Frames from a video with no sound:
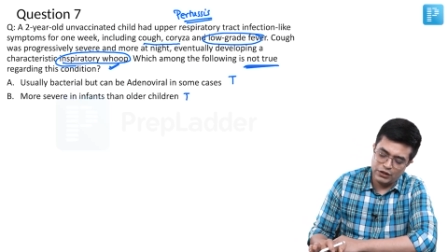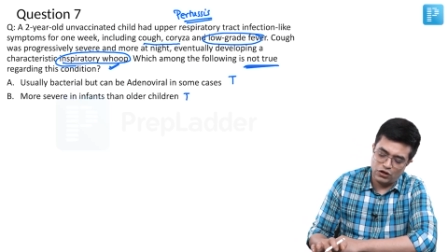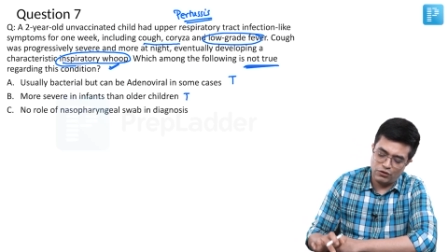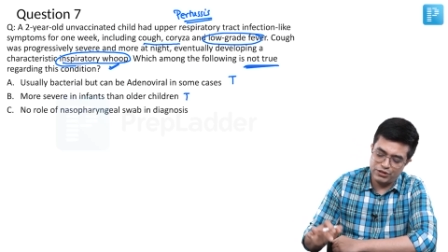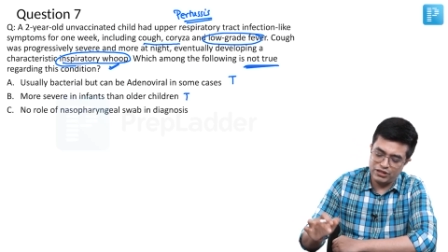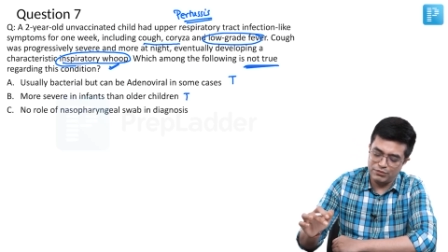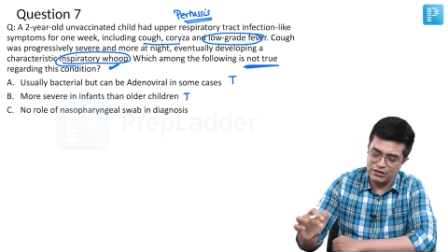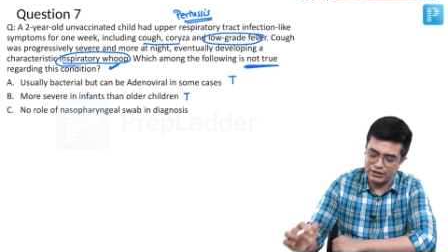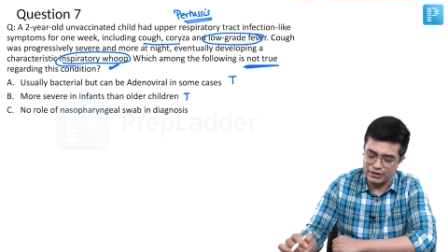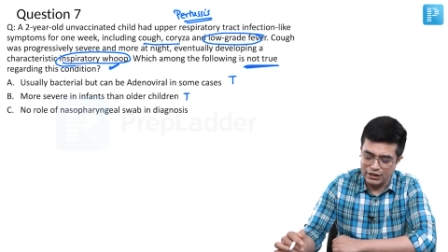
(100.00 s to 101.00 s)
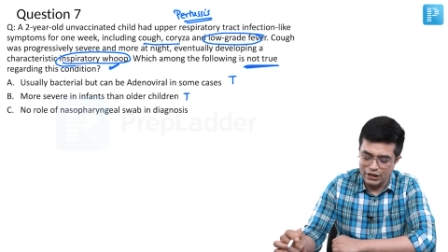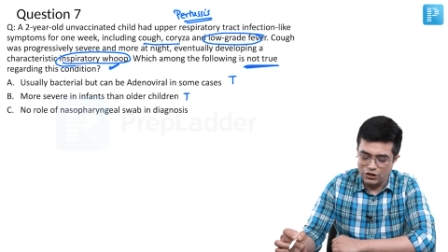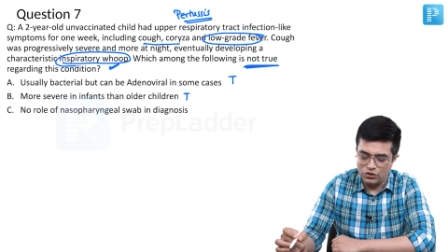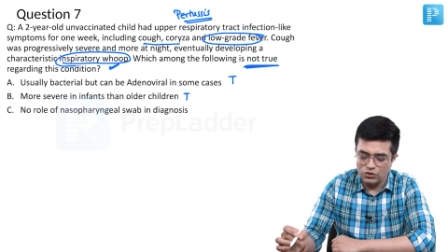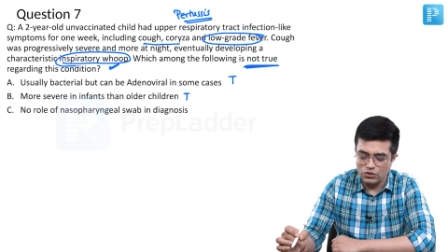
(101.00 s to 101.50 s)
Option number C,
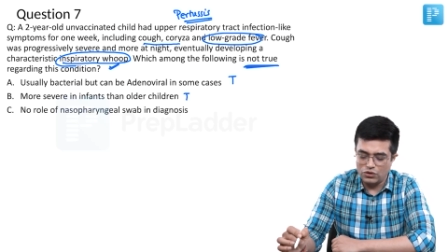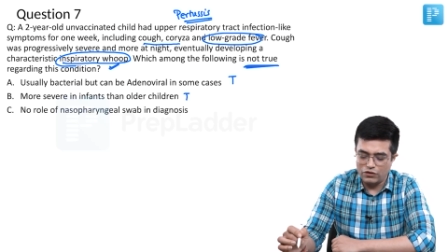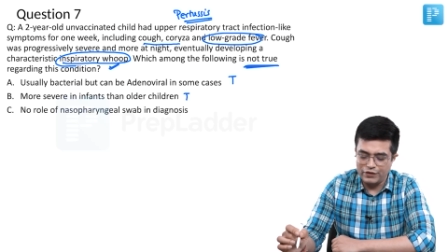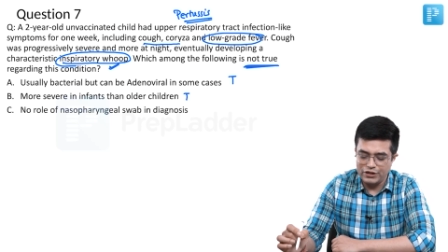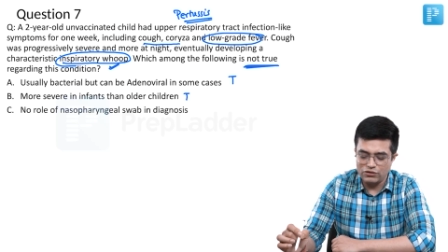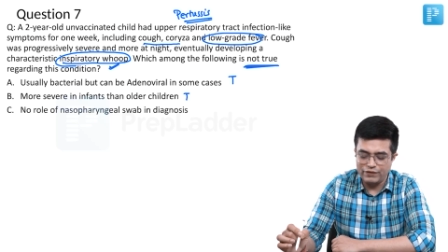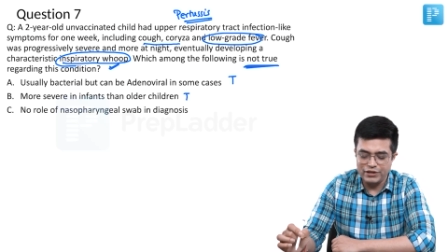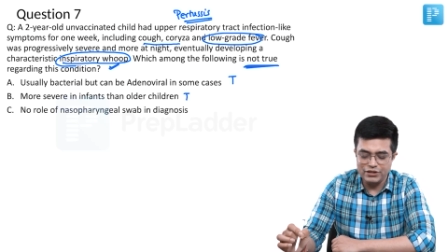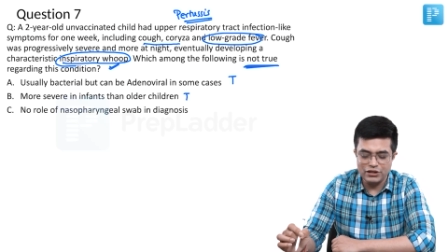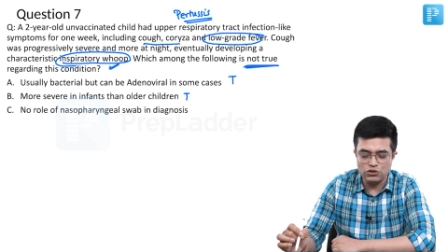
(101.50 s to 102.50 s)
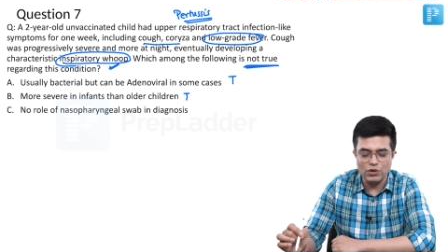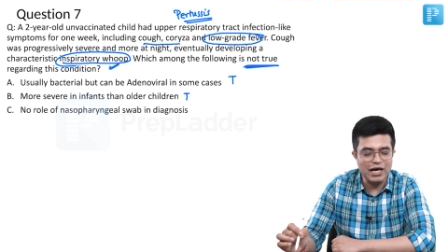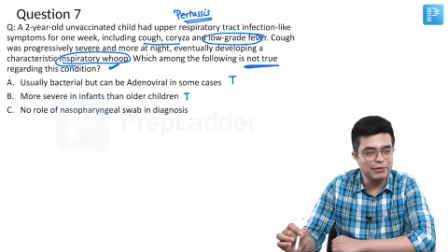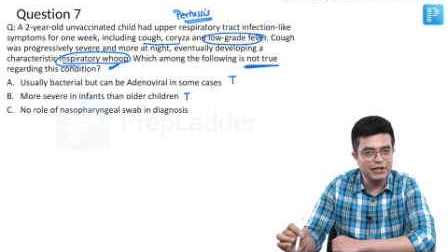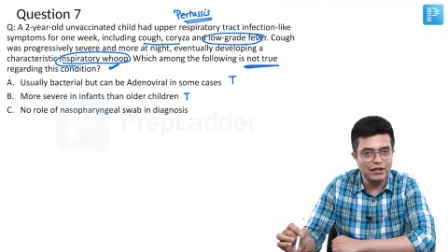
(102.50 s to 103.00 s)
no role of nasopharyngeal
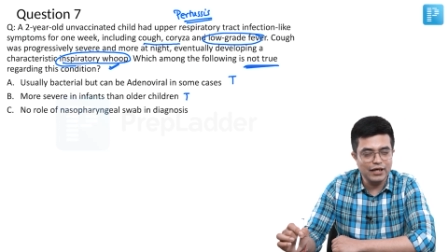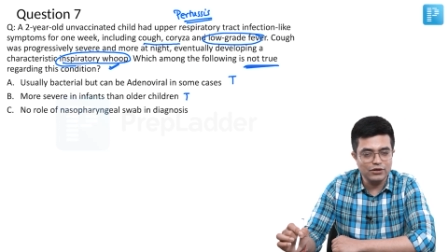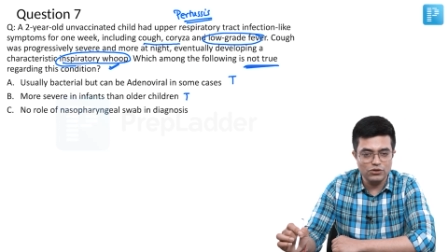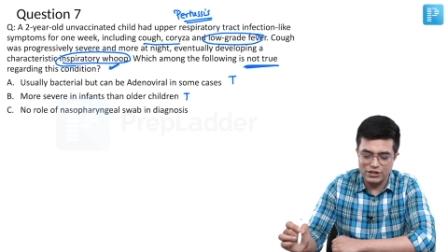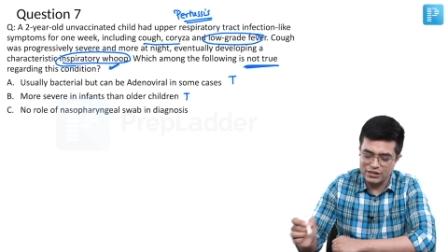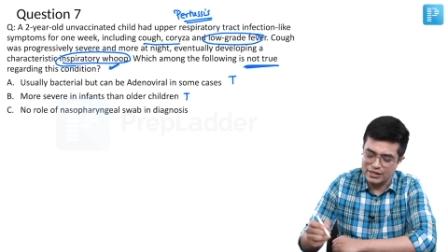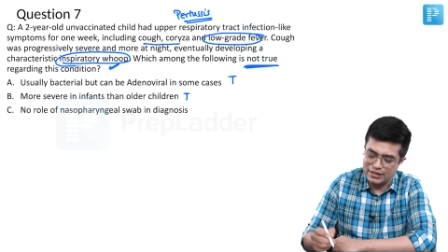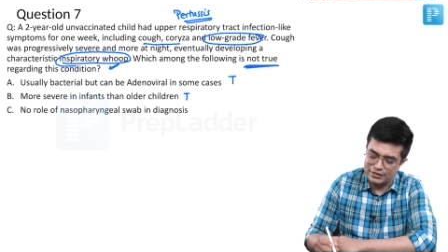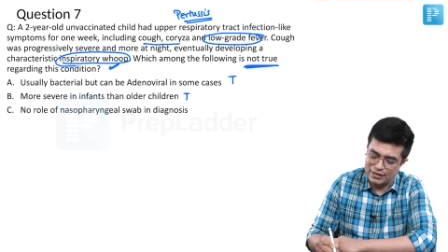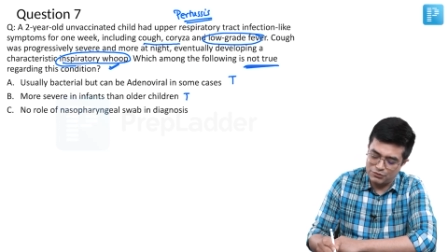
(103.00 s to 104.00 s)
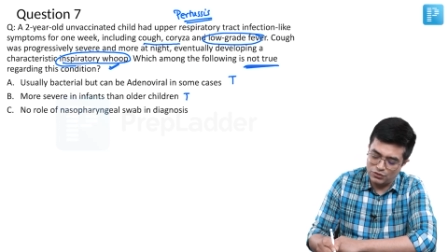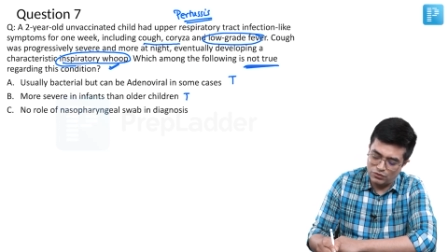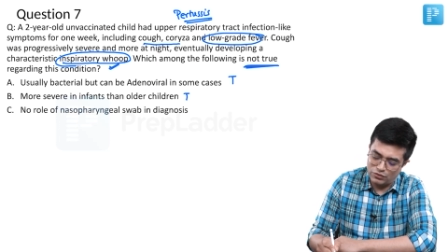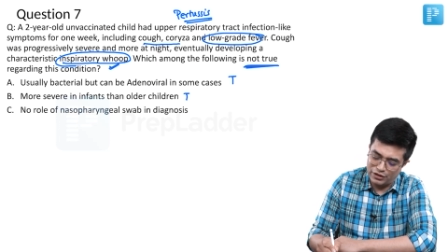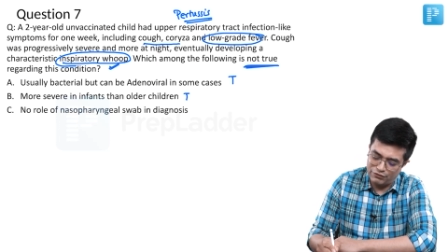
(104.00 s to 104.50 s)
swab in the diagnosis, that is
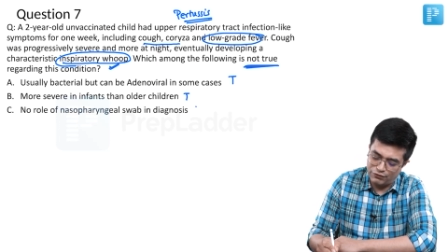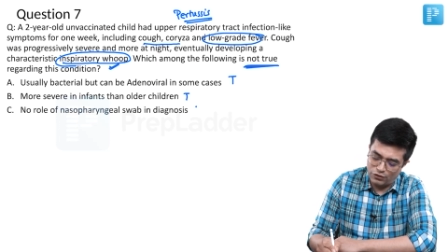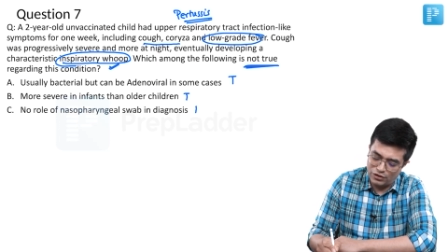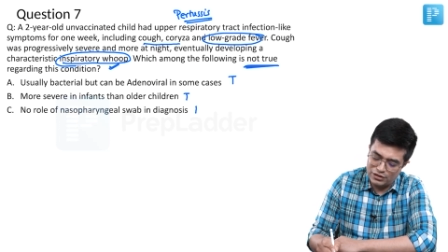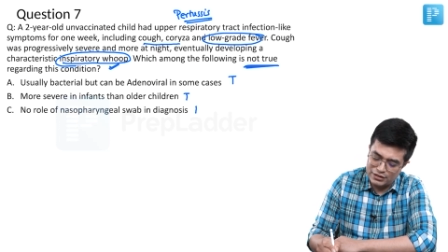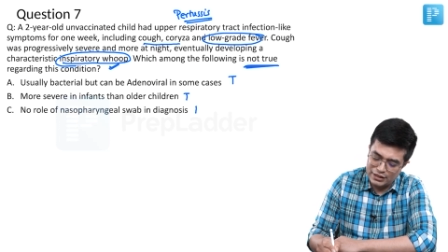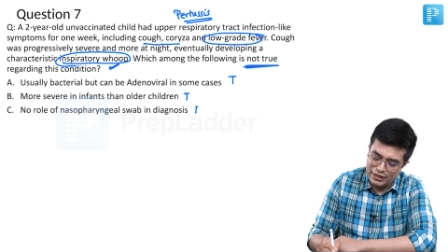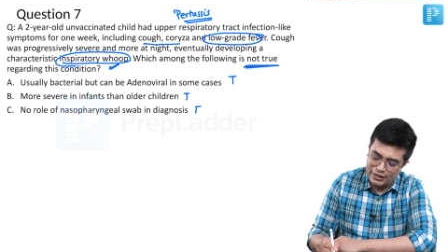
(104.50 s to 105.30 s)
absolutely false.